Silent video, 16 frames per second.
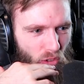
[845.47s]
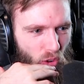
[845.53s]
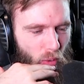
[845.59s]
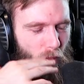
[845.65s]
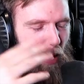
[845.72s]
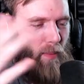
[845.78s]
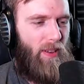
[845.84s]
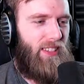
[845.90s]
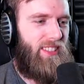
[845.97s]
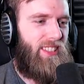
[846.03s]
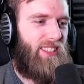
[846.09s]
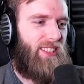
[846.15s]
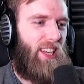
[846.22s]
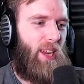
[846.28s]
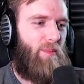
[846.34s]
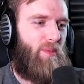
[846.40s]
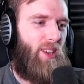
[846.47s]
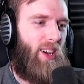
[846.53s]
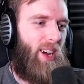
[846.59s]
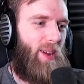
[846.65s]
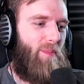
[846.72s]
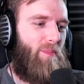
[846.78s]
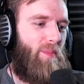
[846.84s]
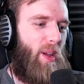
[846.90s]
Well, maybe it's the same
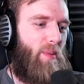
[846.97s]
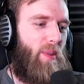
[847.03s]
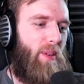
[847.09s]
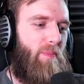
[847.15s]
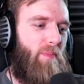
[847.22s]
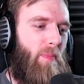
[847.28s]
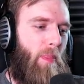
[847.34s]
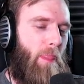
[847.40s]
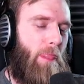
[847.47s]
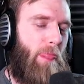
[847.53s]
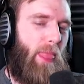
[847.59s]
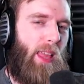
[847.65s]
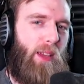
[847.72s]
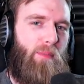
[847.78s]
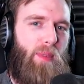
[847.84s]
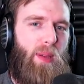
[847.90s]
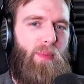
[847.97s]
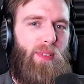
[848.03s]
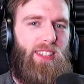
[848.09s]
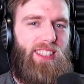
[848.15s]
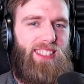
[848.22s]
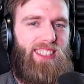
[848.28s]
time. Maybe Maybe the